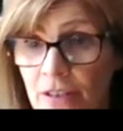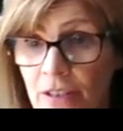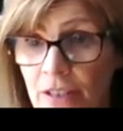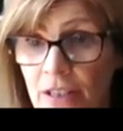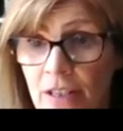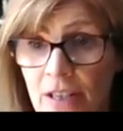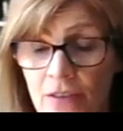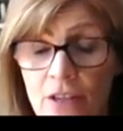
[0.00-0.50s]
in
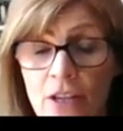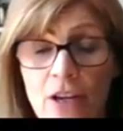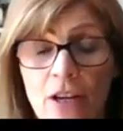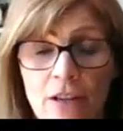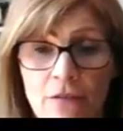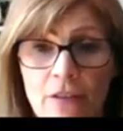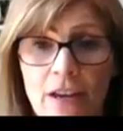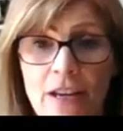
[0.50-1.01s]
the
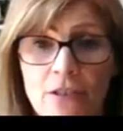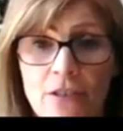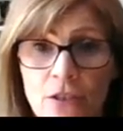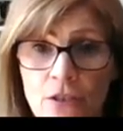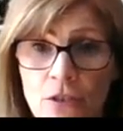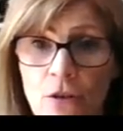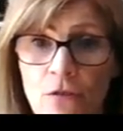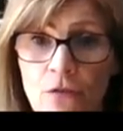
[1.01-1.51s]
early
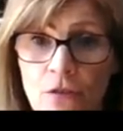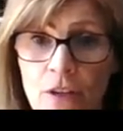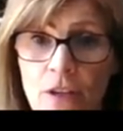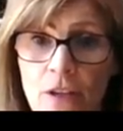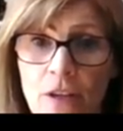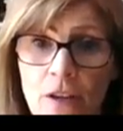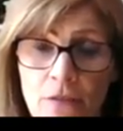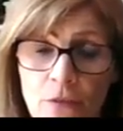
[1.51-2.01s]
phases of
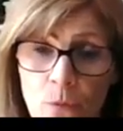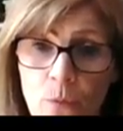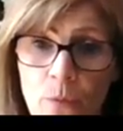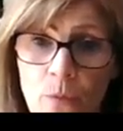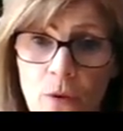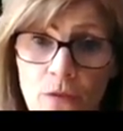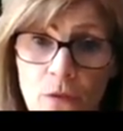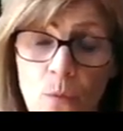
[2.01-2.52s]

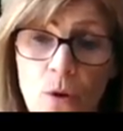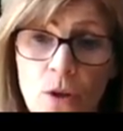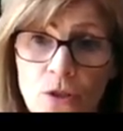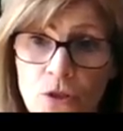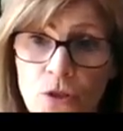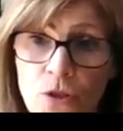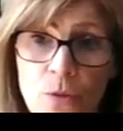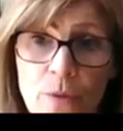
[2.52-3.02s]
a
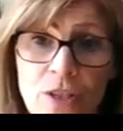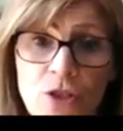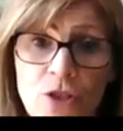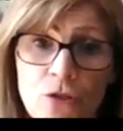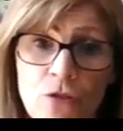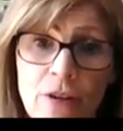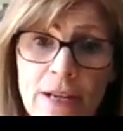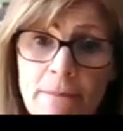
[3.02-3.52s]
WOD2
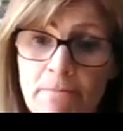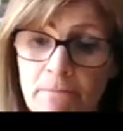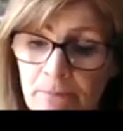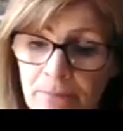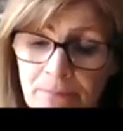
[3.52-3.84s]
injury.